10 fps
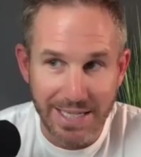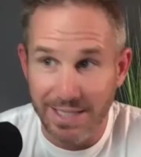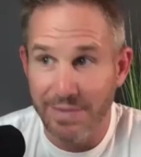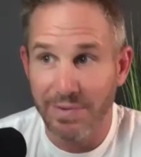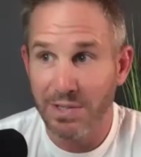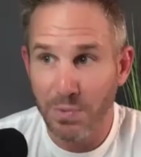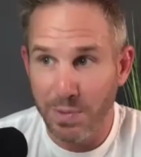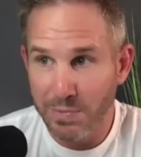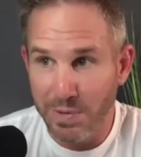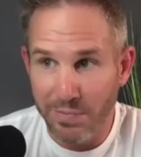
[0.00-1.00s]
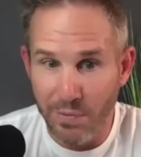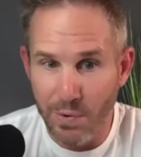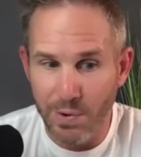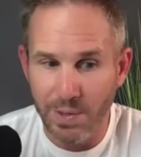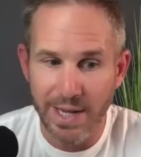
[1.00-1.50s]
and even in
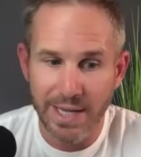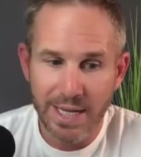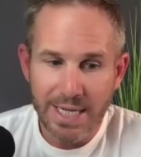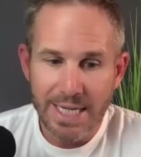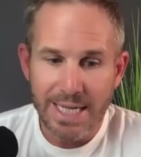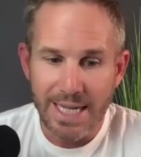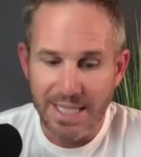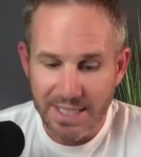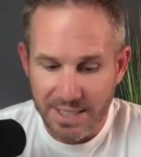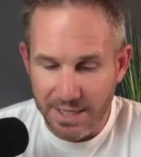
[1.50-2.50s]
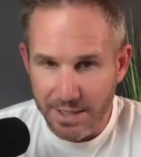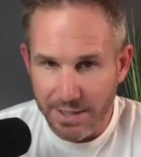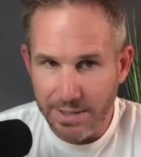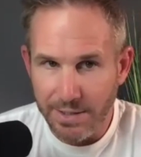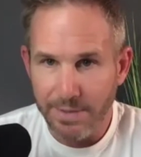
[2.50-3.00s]
2024 like it's
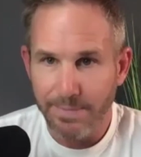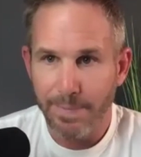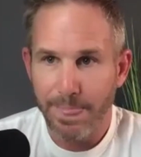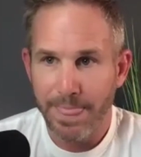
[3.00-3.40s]
still